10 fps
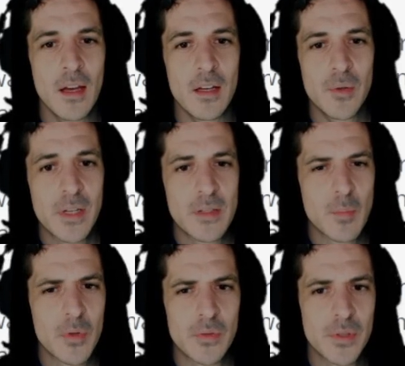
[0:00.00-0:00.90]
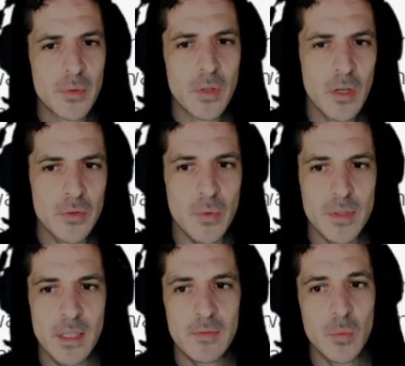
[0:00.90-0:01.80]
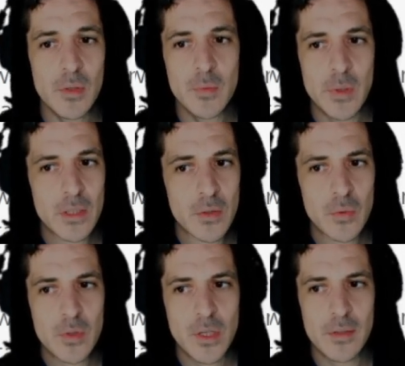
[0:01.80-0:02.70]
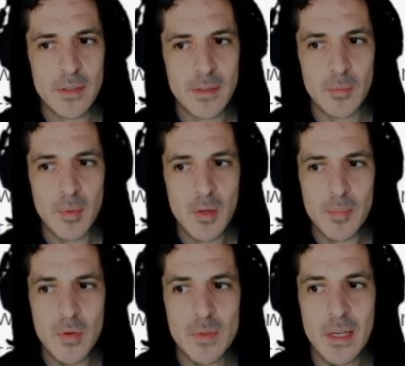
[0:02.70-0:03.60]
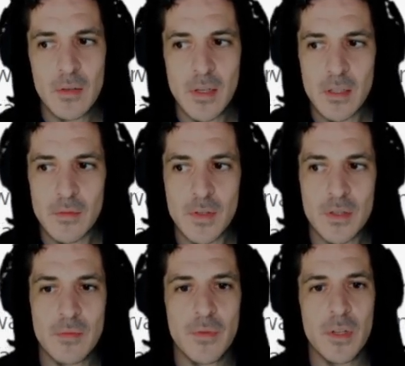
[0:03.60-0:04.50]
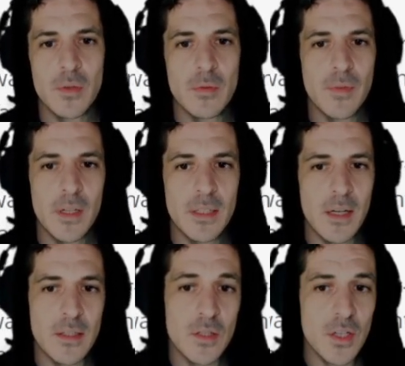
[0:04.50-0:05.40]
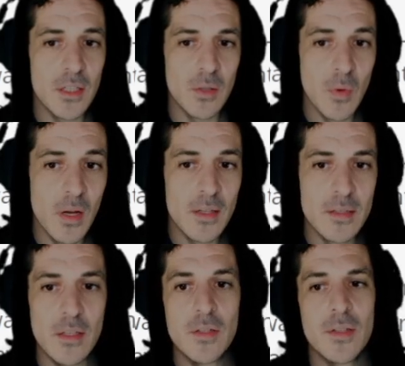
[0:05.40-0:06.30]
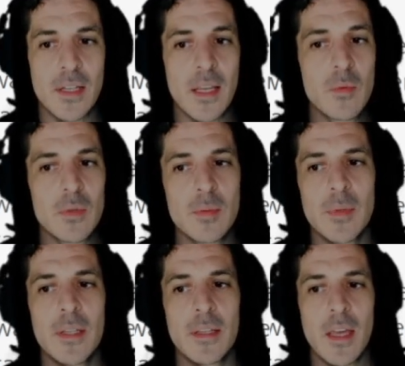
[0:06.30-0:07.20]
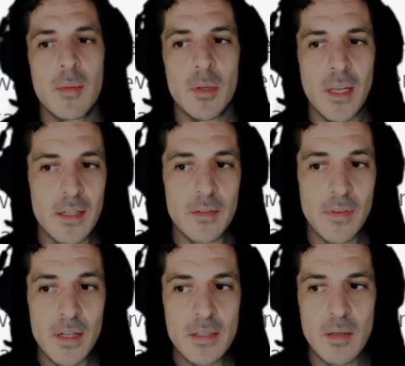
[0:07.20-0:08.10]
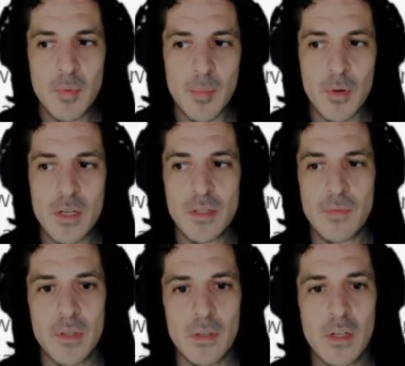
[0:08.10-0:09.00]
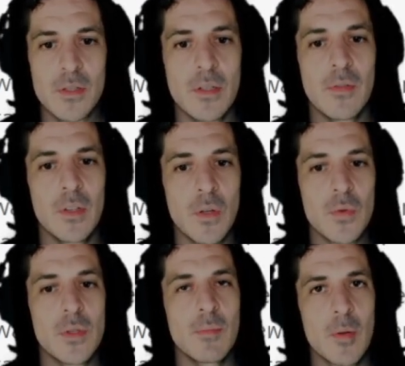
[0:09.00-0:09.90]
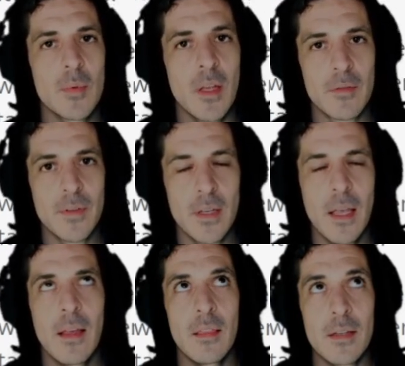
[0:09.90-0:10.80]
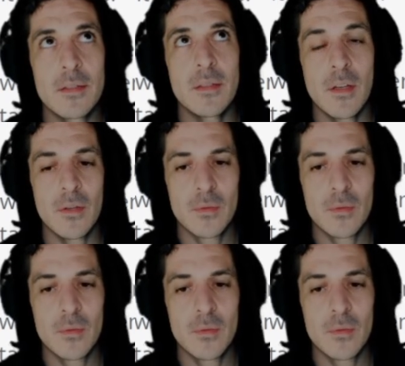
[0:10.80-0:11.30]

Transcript: Greetings, Mortal. Do you recall towards the end of 2022, we shared a detailed blog post outlining our vision for a unified Gods Unchained UI such that anyone can play the game on any device in preparation for the launch of closed and mobile alpha. Let's go.